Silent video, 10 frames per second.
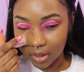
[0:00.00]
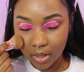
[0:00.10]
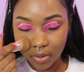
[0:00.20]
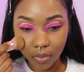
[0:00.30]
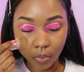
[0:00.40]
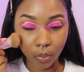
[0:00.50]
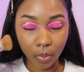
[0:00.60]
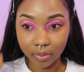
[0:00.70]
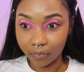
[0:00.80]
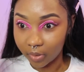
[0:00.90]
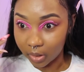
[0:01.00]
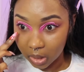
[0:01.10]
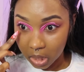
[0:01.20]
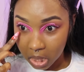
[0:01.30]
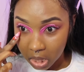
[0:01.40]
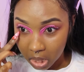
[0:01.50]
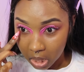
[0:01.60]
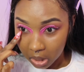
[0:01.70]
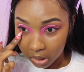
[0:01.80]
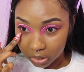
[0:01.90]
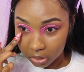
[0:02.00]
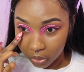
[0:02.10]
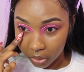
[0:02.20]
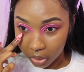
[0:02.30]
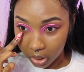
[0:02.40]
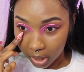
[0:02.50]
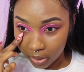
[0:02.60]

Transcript: I don't know what the fuck is going on.